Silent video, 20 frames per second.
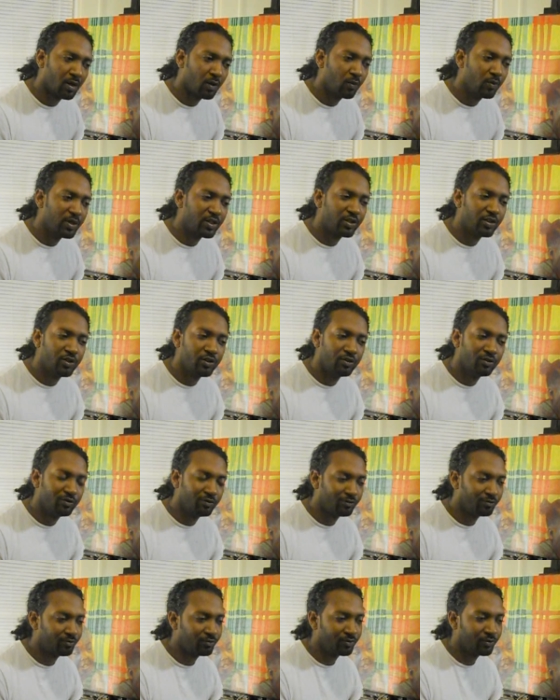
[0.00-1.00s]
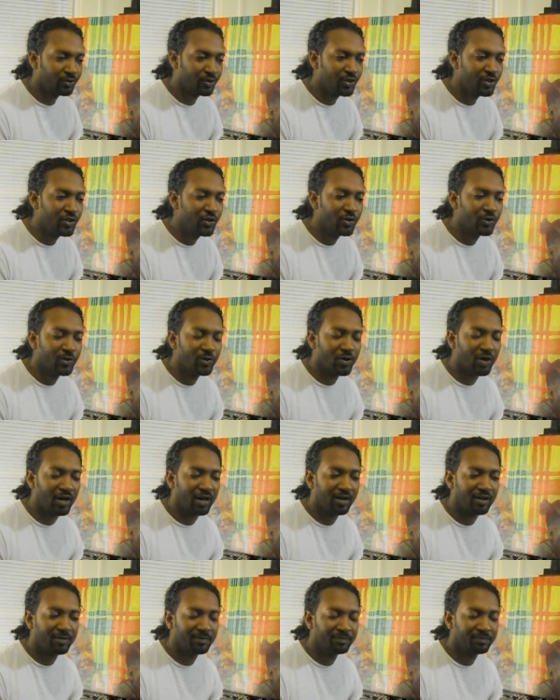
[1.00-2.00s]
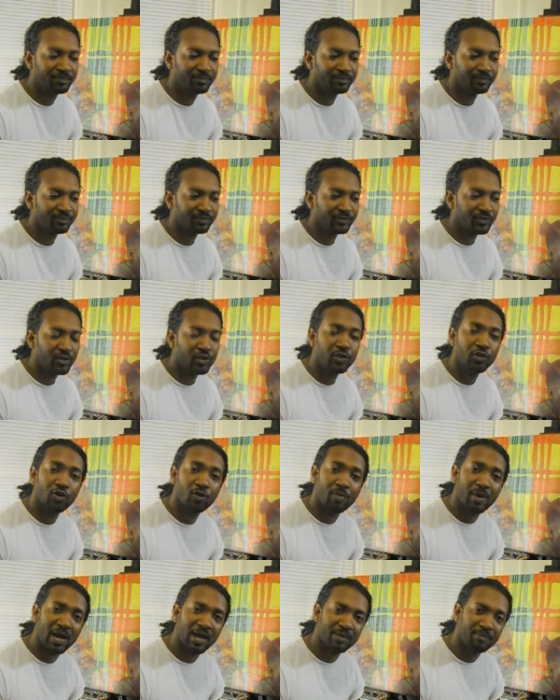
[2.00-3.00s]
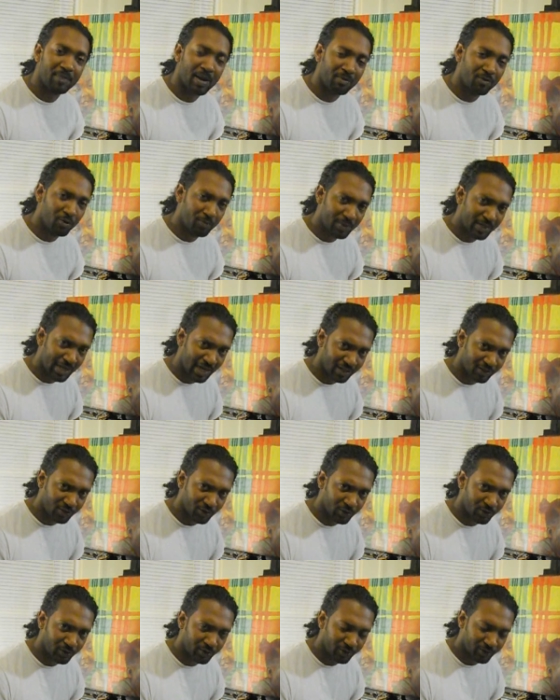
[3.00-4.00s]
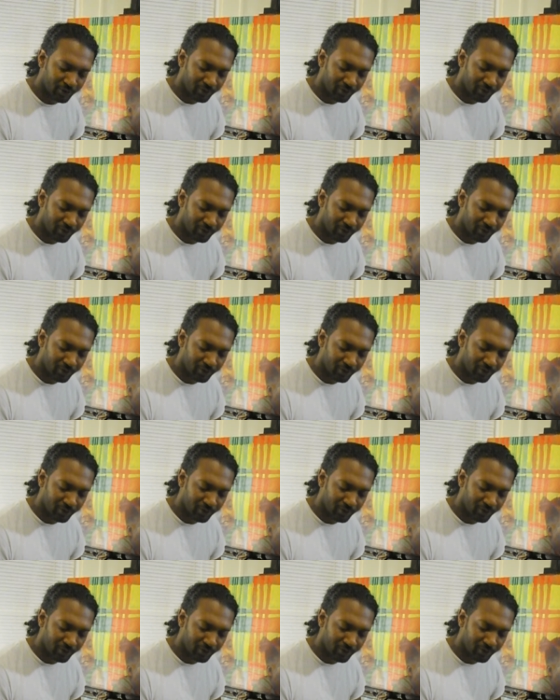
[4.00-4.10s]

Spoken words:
which you know by Pablo Picasso.